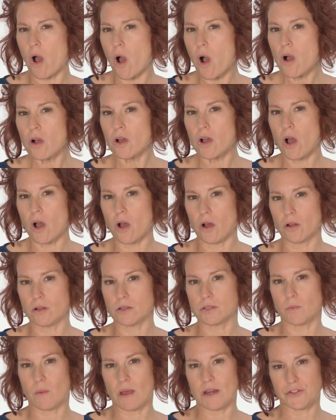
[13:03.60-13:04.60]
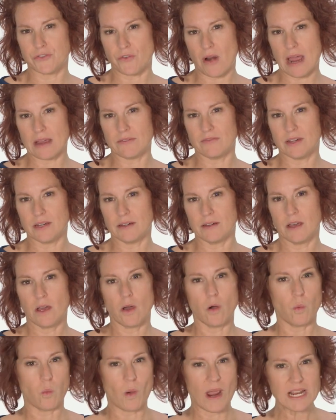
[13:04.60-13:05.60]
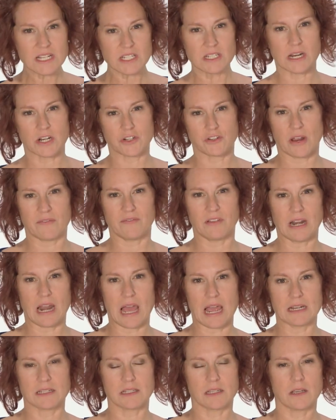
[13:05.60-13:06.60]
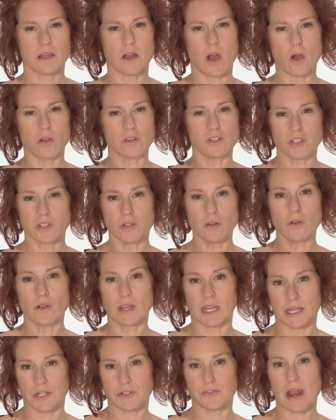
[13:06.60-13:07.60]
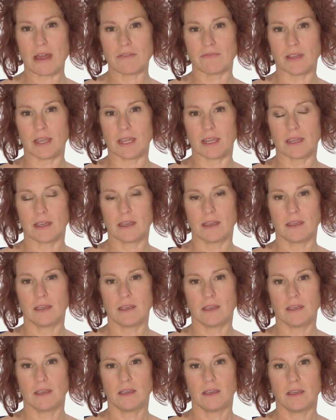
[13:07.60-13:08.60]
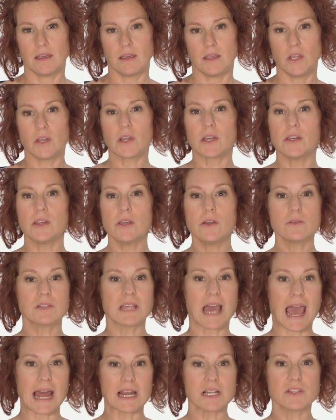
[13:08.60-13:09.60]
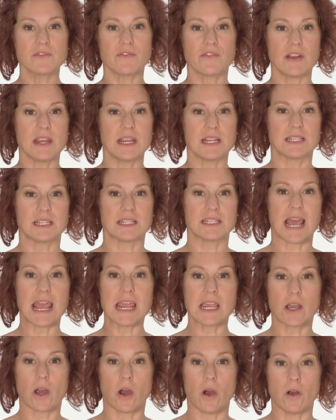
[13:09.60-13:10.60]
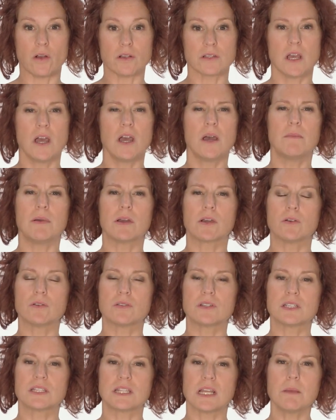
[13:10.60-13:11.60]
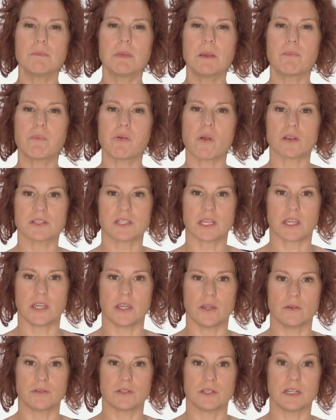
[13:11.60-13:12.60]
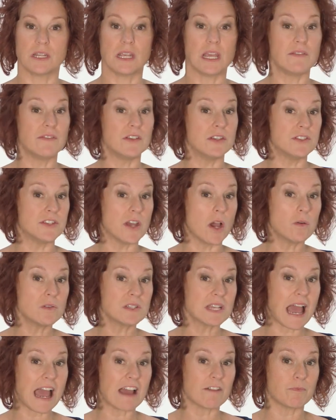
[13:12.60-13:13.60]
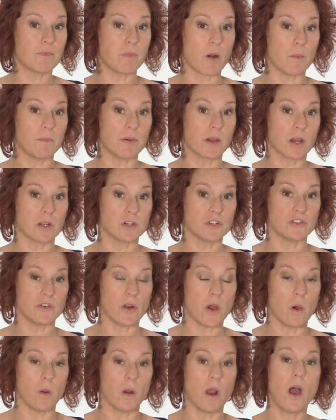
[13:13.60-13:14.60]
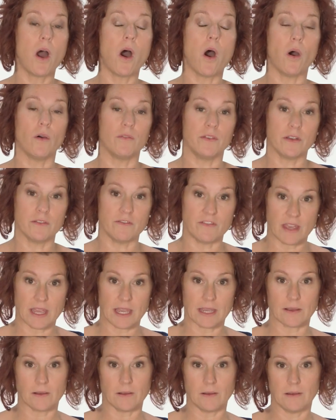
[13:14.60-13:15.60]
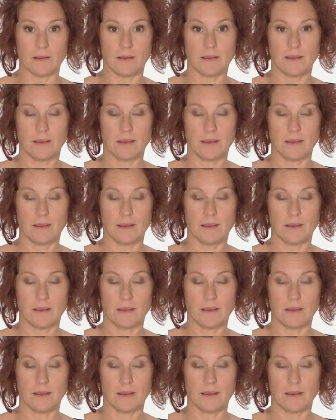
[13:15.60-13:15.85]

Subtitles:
or calls when driving, waiting at traffic lights or stuck in traffic. You can use hands-free to take calls but could still be prosecuted if you don't have proper control of your vehicle.